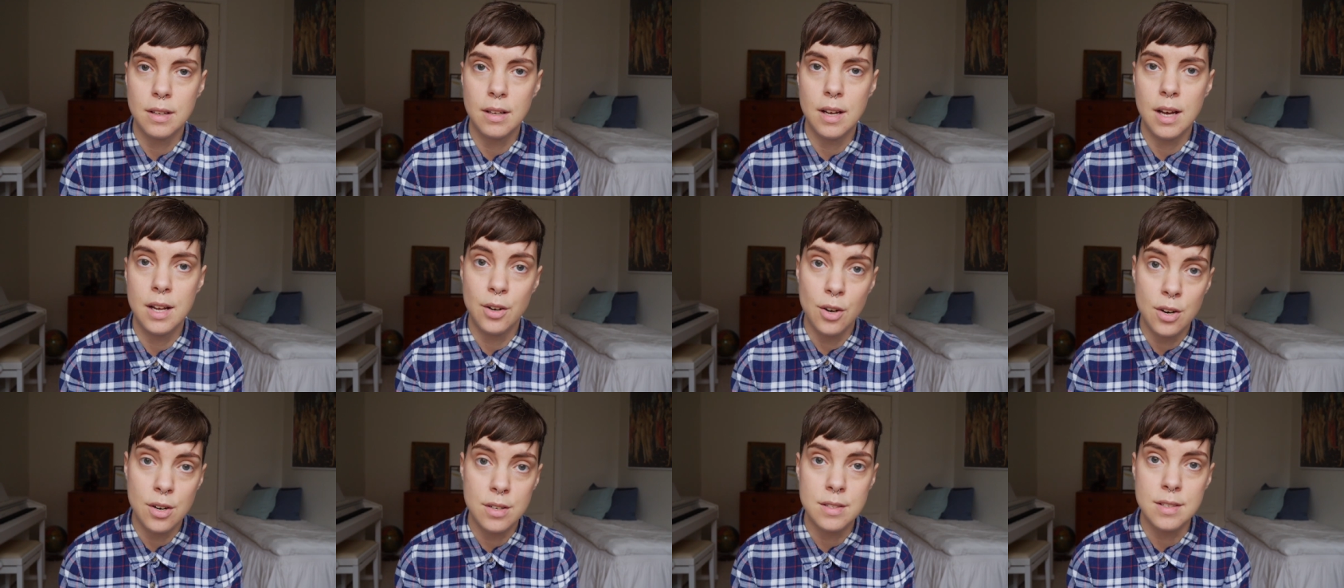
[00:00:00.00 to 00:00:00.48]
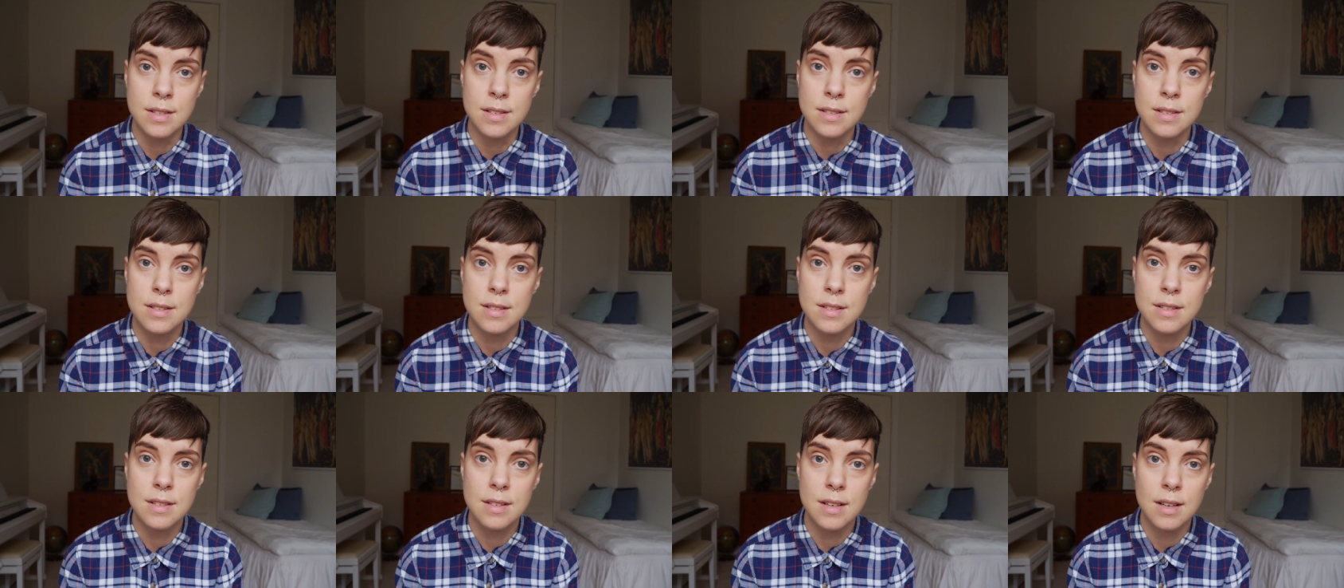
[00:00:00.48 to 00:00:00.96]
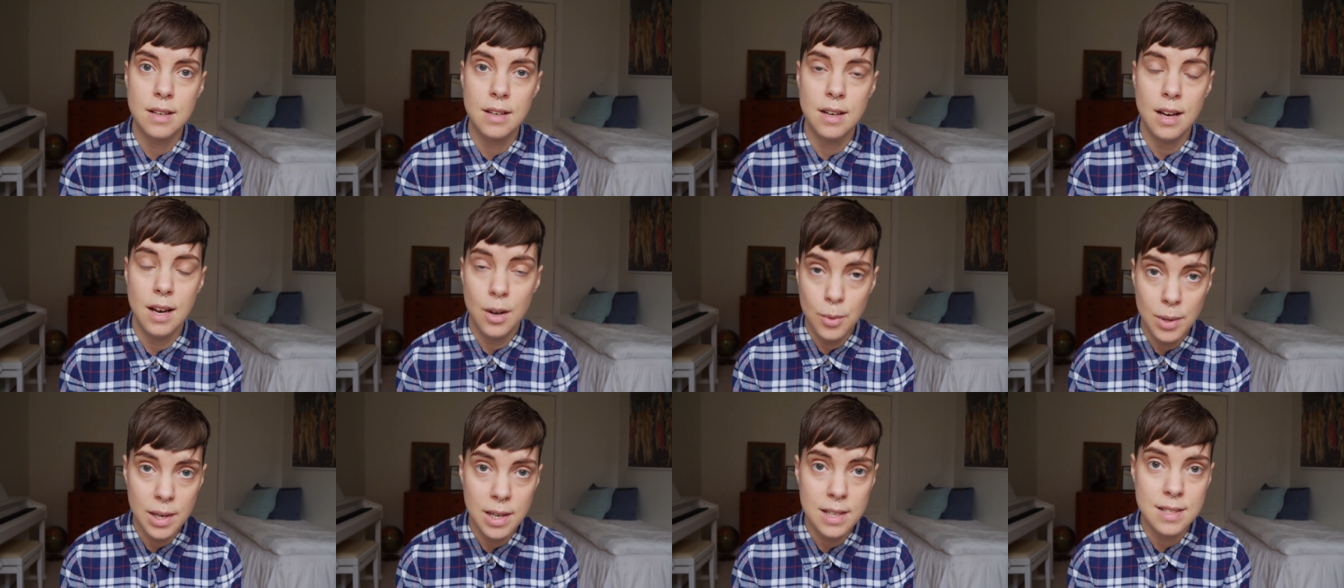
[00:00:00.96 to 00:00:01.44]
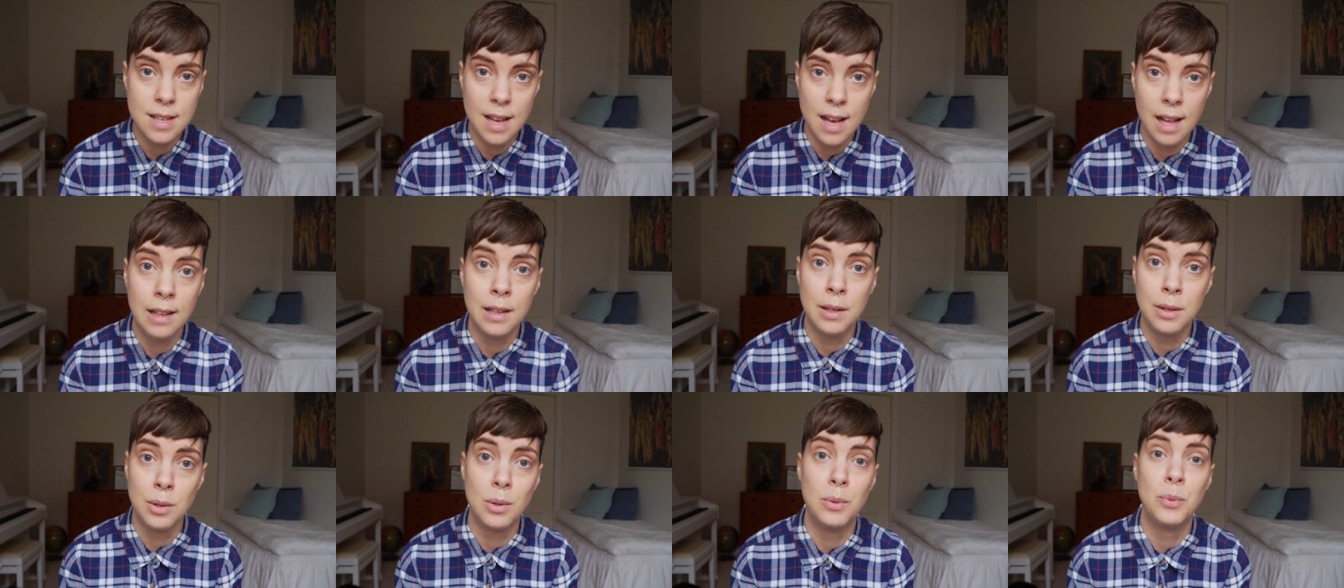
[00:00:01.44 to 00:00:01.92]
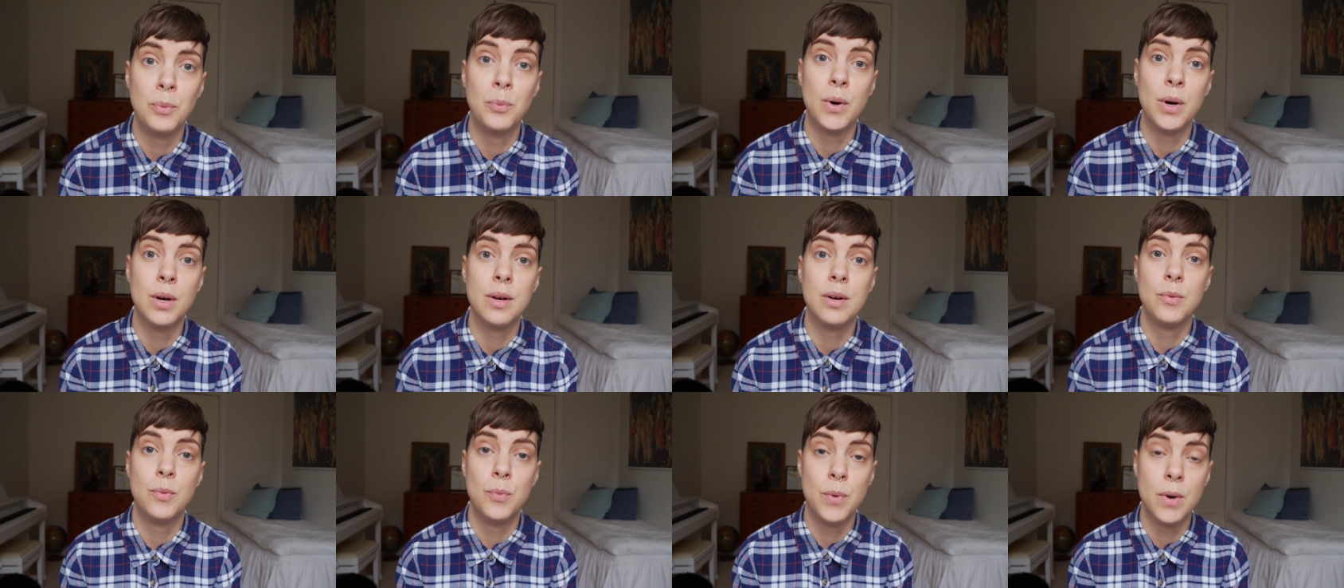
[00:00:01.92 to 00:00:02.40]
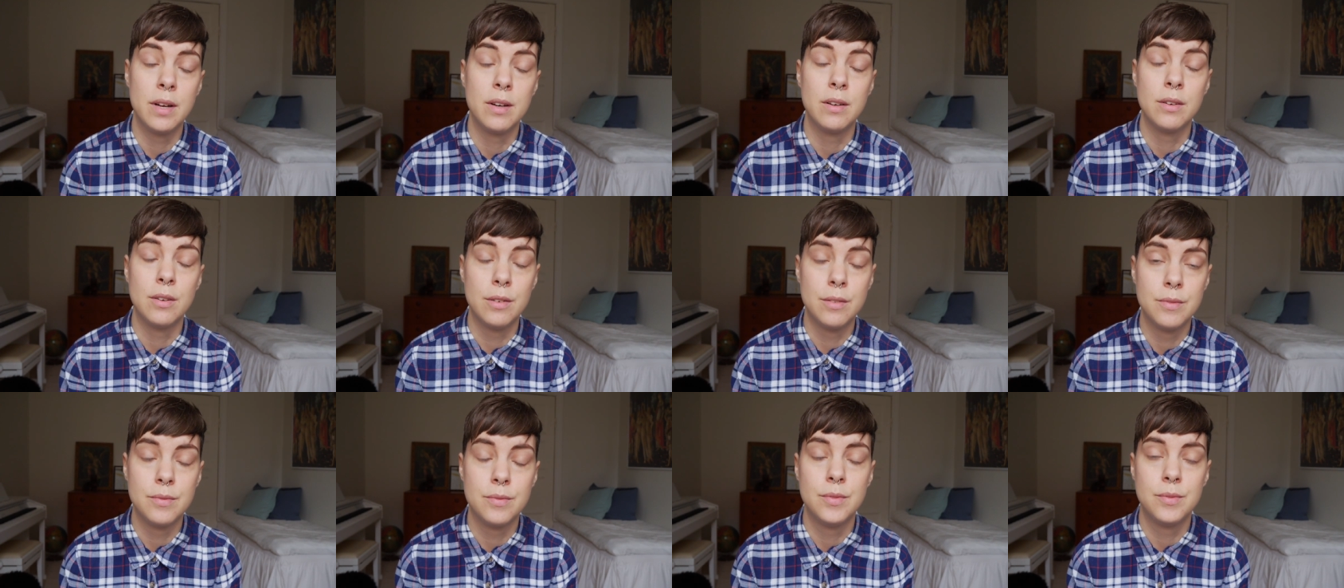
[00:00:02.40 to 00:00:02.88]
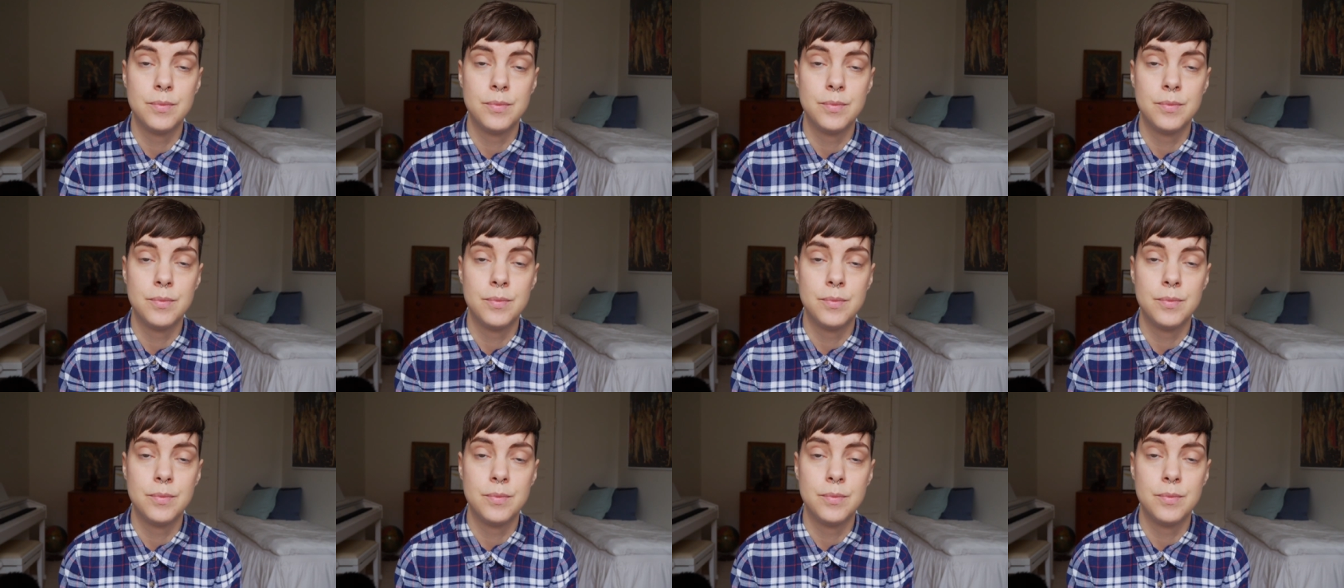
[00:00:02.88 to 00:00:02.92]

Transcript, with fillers: an artist, a really talented one.